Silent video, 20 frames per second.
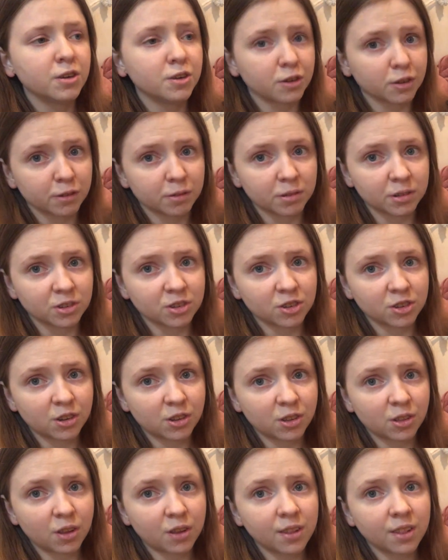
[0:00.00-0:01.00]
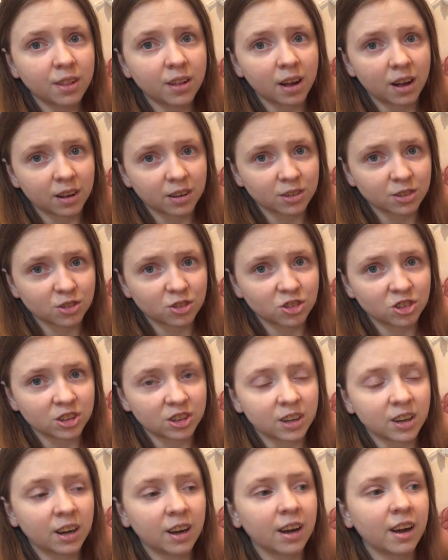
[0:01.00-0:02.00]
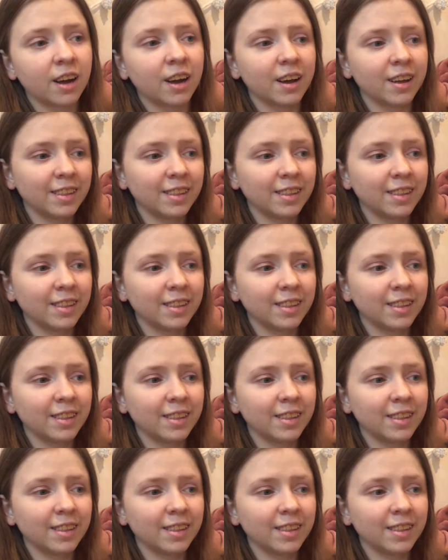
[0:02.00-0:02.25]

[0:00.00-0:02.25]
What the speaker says: Eurovisionathon last year,